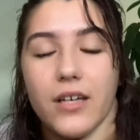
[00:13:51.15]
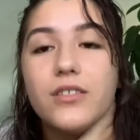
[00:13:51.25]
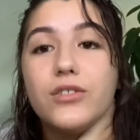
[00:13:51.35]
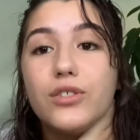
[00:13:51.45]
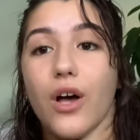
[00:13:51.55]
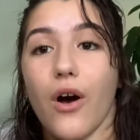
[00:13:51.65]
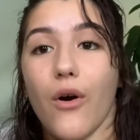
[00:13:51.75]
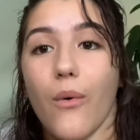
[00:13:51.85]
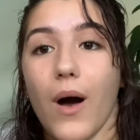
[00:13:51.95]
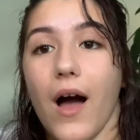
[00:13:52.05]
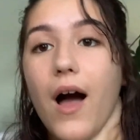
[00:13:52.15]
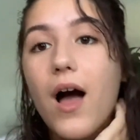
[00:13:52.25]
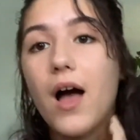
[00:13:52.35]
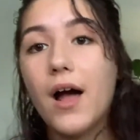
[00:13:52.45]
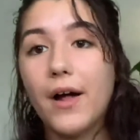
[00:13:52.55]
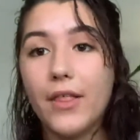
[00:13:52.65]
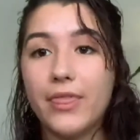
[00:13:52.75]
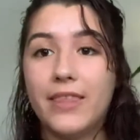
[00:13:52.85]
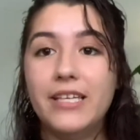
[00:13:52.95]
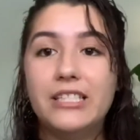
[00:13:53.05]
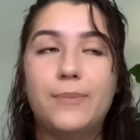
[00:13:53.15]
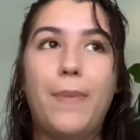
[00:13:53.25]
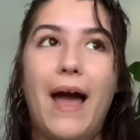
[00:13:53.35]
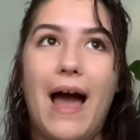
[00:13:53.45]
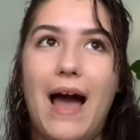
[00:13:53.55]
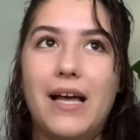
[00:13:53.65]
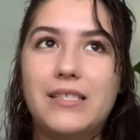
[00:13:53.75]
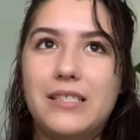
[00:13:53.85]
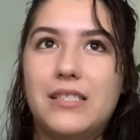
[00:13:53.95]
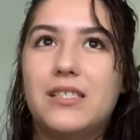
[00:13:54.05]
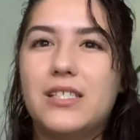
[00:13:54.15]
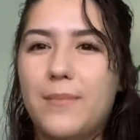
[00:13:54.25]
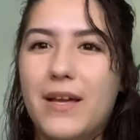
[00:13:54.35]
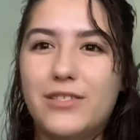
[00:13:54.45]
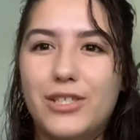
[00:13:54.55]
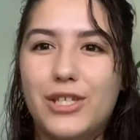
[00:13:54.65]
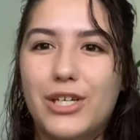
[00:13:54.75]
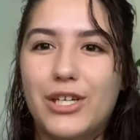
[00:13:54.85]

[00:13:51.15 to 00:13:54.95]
So this past semester,